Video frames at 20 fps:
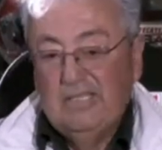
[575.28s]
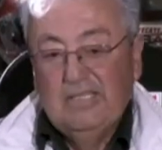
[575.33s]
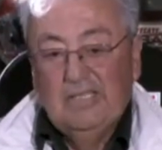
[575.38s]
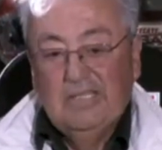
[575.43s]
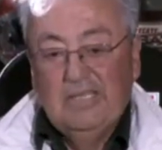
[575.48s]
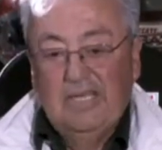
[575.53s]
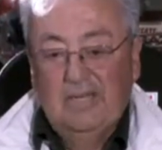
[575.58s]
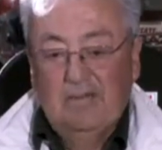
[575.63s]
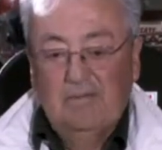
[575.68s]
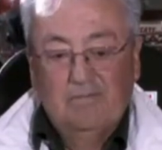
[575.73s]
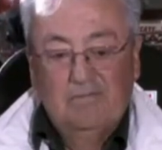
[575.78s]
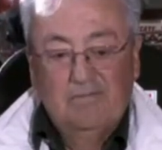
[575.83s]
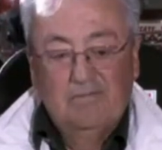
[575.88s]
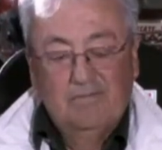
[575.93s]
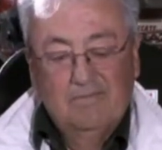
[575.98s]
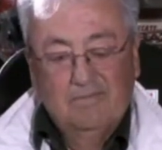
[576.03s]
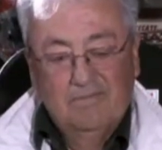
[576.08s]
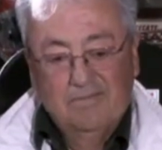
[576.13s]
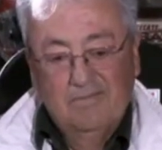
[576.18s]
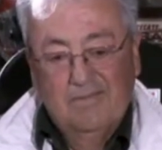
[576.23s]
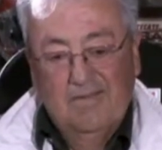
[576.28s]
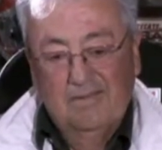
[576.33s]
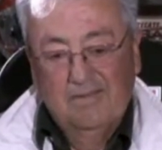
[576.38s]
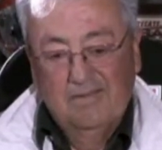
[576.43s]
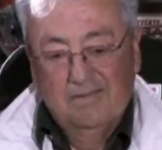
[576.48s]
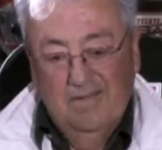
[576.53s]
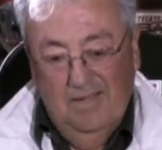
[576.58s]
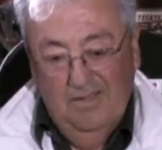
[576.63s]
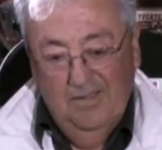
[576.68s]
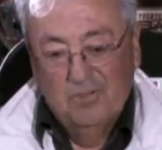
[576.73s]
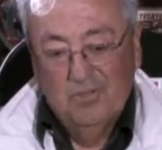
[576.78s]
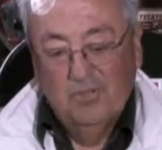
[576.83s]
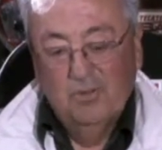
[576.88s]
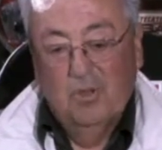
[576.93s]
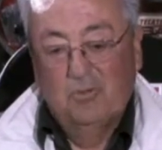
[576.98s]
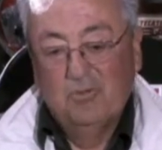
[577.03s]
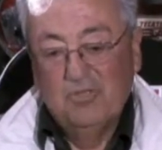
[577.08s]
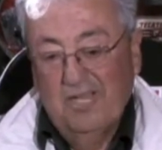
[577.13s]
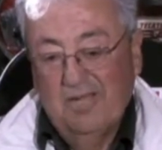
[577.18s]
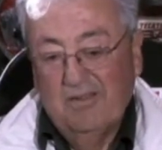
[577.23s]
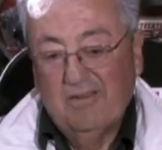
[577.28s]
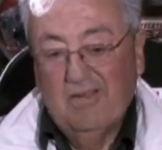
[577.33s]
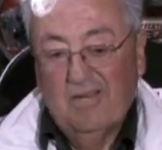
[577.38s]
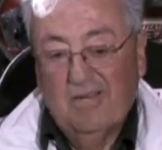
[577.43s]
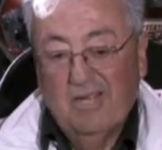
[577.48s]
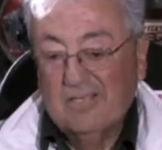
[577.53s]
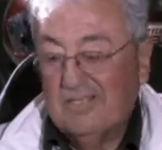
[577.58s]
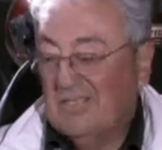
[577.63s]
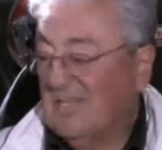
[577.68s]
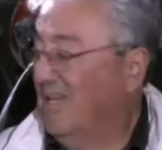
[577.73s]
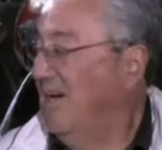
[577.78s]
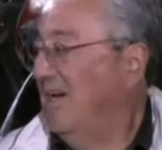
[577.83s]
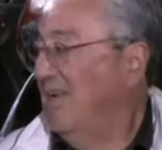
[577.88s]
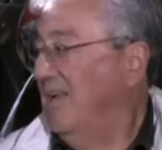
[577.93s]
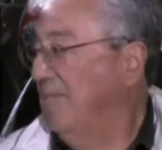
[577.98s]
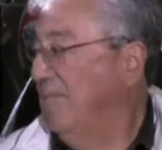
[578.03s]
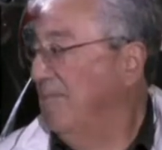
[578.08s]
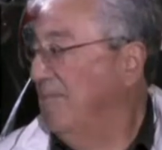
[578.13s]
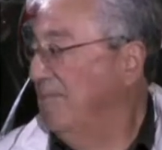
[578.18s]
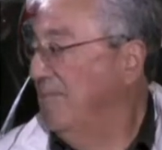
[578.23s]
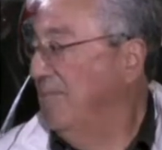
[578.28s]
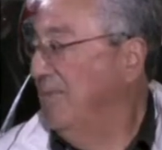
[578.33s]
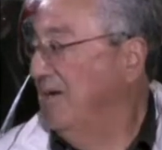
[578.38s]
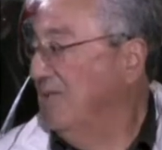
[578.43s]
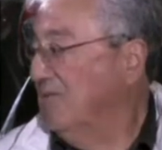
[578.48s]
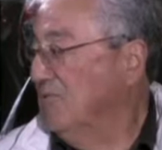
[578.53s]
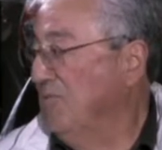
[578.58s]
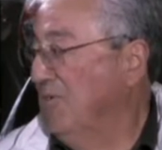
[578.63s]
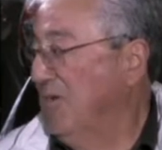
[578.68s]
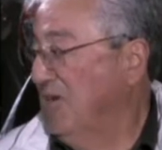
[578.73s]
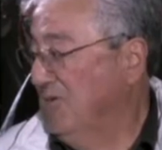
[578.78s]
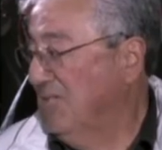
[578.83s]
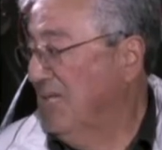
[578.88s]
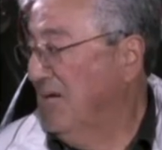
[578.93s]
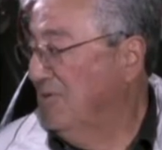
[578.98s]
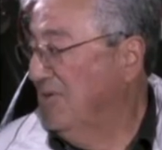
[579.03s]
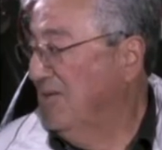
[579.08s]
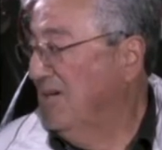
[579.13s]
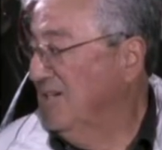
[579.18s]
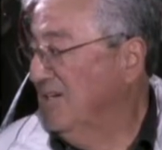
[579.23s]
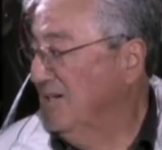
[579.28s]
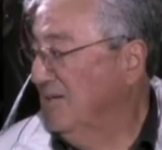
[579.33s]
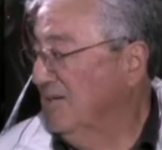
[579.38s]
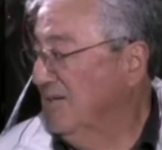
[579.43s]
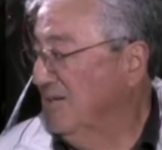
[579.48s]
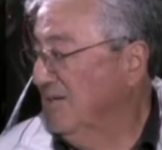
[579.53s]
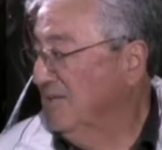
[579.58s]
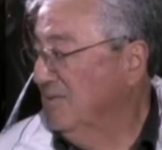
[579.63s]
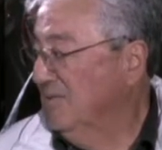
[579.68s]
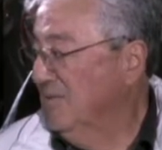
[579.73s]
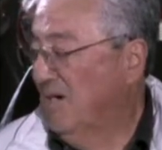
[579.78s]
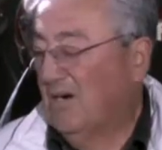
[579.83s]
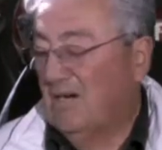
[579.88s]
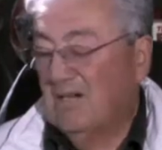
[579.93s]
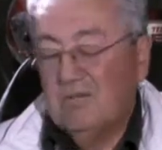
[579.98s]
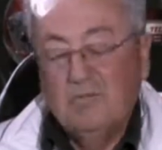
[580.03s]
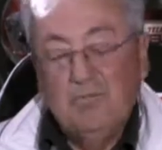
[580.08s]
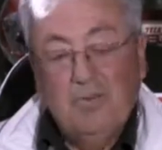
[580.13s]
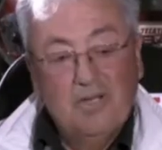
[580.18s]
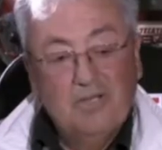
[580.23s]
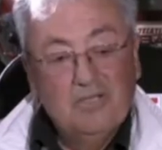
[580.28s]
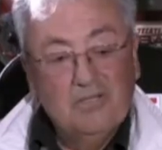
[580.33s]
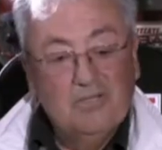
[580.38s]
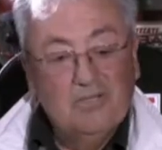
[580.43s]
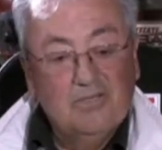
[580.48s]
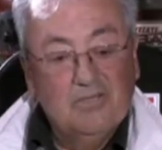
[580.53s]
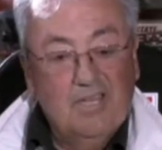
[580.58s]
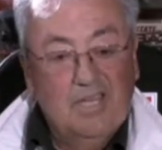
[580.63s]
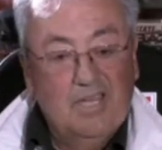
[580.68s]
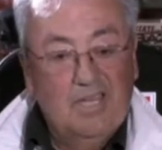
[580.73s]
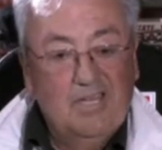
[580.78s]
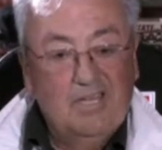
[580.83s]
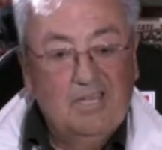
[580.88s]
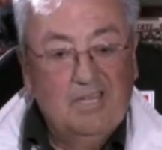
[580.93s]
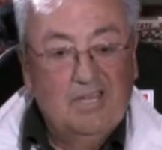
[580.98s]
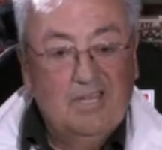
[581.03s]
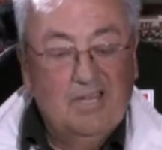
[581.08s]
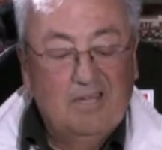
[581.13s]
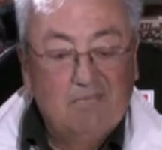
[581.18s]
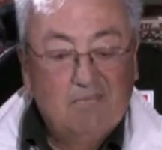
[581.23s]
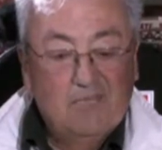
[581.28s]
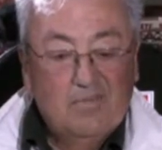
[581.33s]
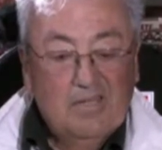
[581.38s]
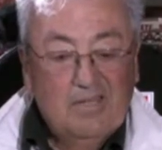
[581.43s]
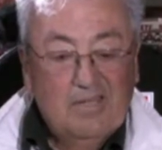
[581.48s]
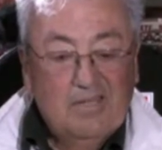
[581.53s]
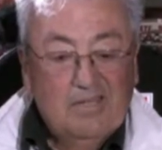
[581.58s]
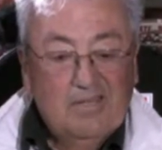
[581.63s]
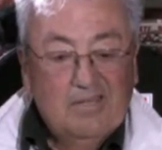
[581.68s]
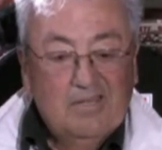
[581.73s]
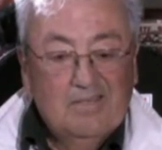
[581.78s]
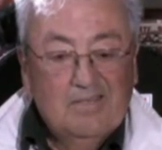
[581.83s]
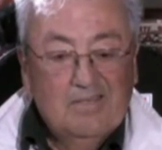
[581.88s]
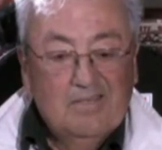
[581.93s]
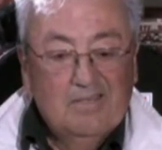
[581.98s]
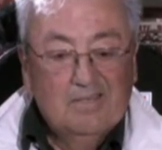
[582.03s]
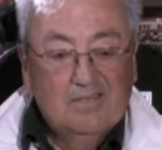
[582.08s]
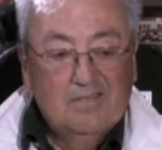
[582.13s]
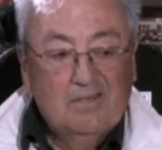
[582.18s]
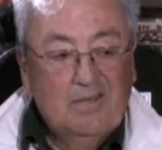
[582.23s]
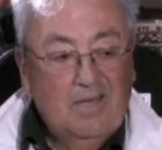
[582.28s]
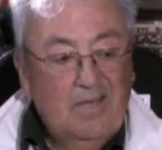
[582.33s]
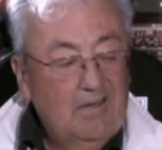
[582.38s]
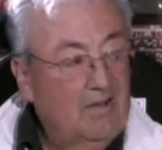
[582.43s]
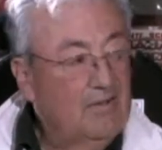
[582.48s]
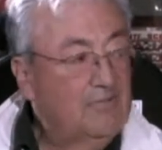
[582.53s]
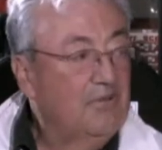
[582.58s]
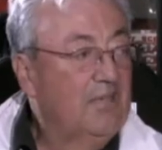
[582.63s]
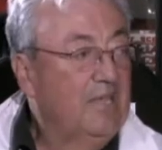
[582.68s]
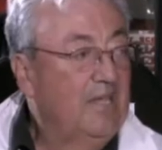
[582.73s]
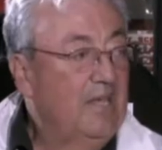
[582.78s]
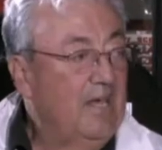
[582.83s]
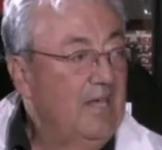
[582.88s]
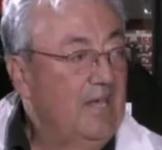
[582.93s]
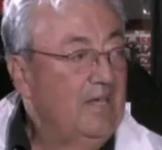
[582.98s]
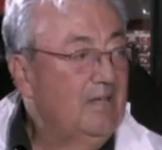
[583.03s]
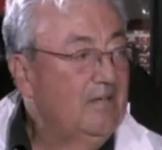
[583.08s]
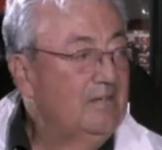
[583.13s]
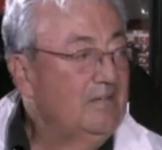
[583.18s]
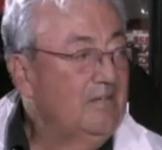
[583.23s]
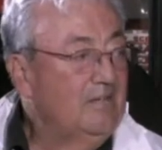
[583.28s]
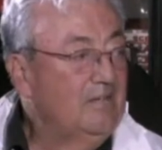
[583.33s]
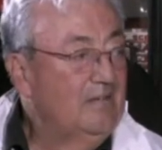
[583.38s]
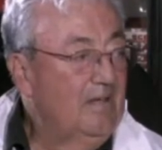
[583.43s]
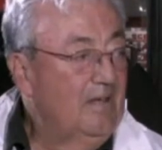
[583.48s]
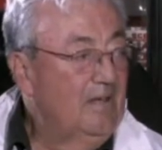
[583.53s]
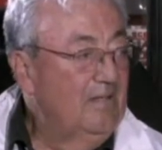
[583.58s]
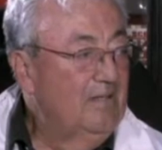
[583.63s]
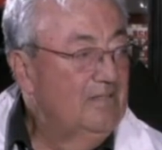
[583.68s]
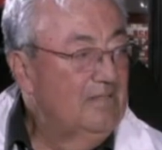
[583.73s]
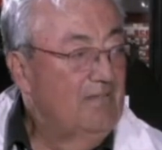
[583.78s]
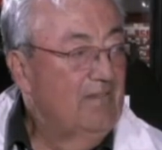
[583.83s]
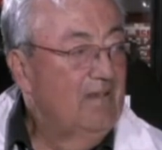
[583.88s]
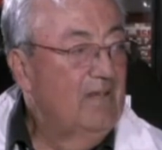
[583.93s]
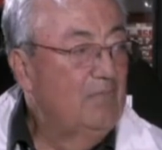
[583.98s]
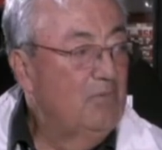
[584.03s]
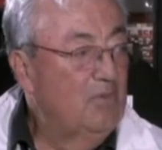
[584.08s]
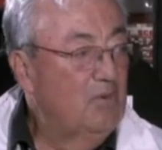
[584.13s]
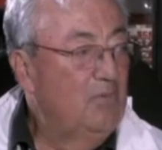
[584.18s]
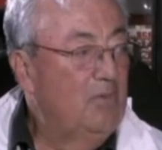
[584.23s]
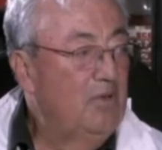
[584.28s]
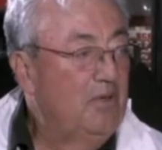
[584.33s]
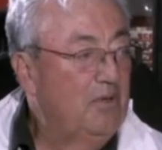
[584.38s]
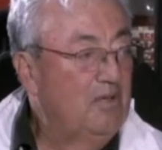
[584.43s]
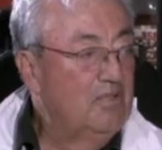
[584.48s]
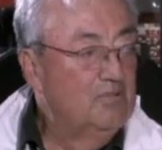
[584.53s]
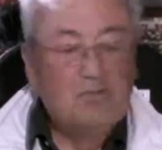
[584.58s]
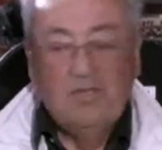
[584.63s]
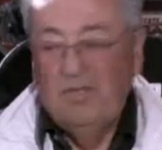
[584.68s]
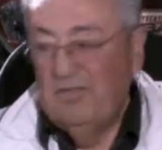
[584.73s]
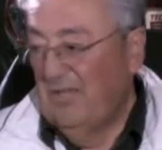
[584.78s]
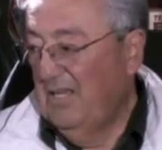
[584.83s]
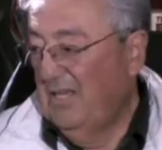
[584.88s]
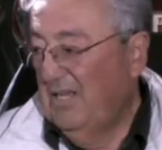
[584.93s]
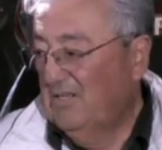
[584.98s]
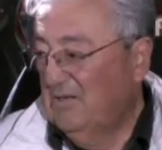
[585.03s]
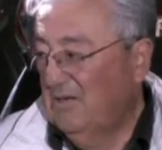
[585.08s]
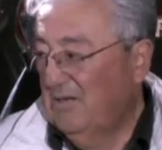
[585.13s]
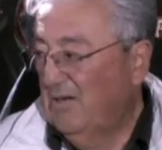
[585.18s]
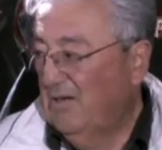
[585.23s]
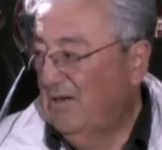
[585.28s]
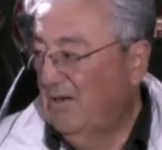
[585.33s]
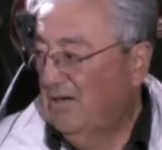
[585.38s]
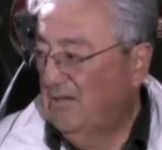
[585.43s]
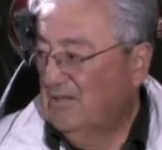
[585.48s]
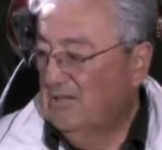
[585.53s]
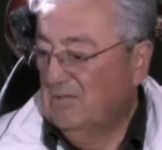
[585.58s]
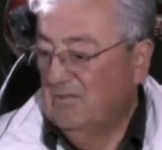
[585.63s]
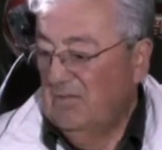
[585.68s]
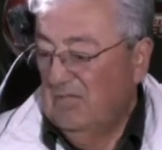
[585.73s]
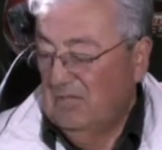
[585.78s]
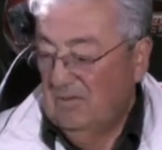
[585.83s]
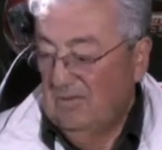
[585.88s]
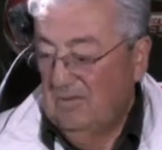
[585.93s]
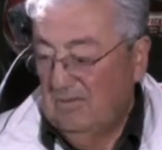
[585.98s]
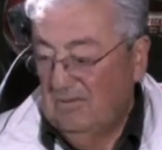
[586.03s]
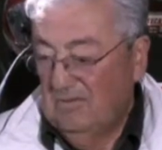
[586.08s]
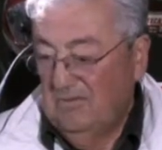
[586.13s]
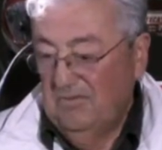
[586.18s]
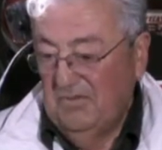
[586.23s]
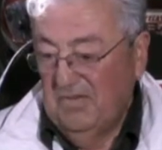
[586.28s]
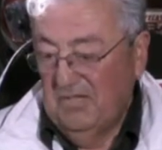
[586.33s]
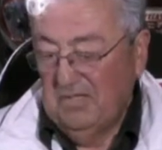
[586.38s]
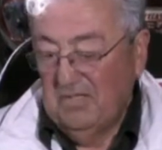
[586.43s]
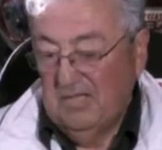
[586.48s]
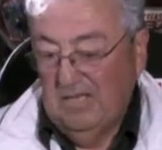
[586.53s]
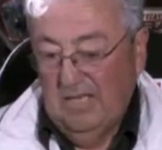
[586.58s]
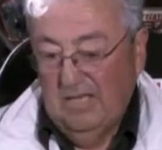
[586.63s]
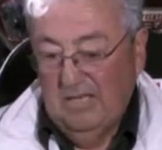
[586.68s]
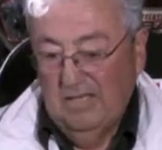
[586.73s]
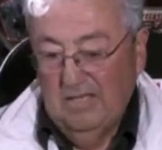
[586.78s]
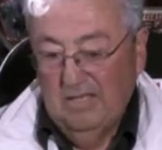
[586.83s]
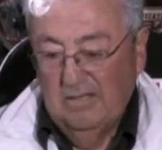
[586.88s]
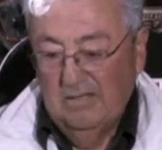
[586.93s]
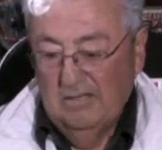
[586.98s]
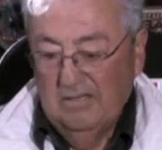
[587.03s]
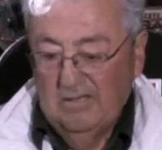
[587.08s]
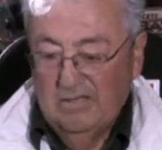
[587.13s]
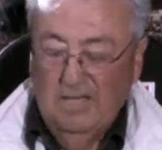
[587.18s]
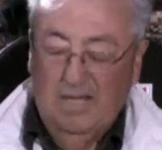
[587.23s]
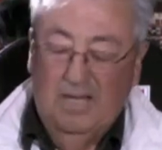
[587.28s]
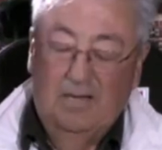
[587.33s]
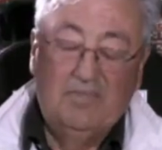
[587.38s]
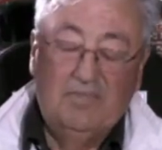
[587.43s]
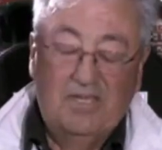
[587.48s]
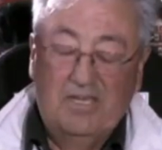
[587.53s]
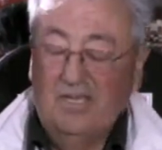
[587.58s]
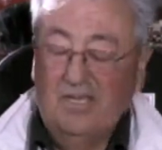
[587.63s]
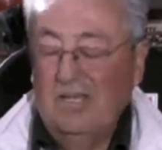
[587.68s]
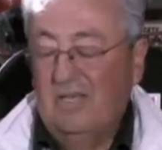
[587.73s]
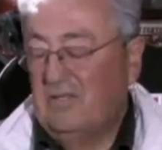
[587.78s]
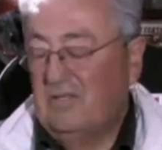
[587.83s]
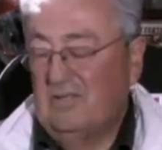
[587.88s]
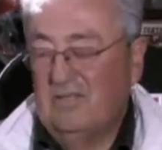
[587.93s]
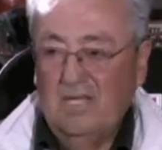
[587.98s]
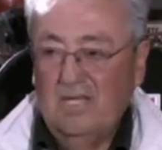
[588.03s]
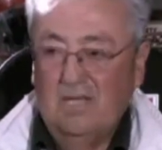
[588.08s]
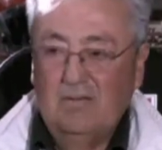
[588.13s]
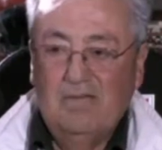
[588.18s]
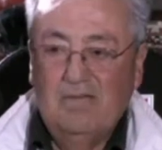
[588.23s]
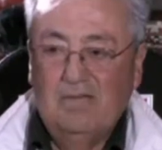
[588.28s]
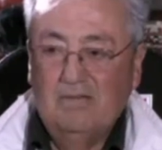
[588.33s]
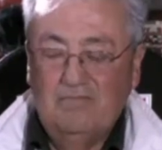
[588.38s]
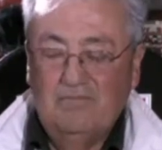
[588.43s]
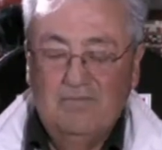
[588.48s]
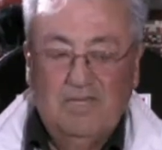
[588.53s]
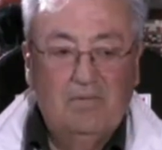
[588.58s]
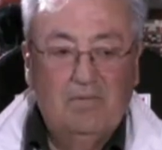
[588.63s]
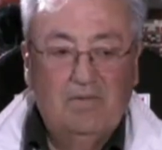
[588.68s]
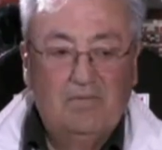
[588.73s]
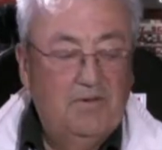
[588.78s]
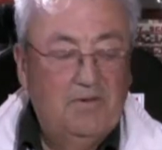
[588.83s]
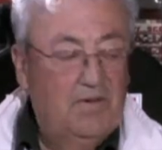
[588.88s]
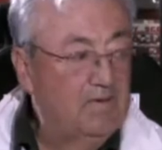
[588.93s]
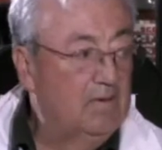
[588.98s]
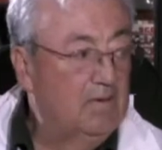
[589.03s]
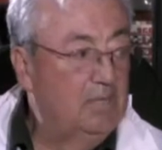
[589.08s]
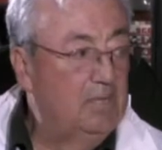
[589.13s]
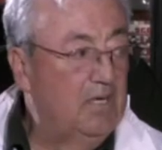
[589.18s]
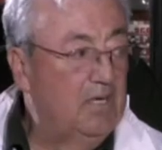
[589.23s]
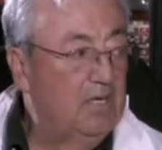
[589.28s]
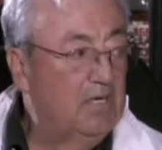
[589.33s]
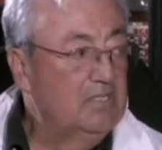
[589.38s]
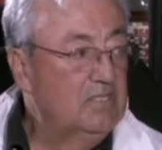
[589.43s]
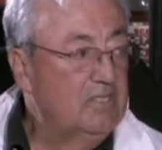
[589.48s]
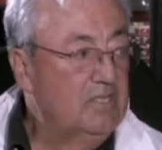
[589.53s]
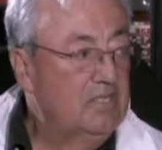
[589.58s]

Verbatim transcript: And I used to always carry a lot of Takata beers with me because that were our, that's where our sponsors. And uh, so I offered the guy, let's have a couple of beers. What do you think it's going to cost me to, to fix that? And I'm thinking he's going to say, but give me five hundred bucks.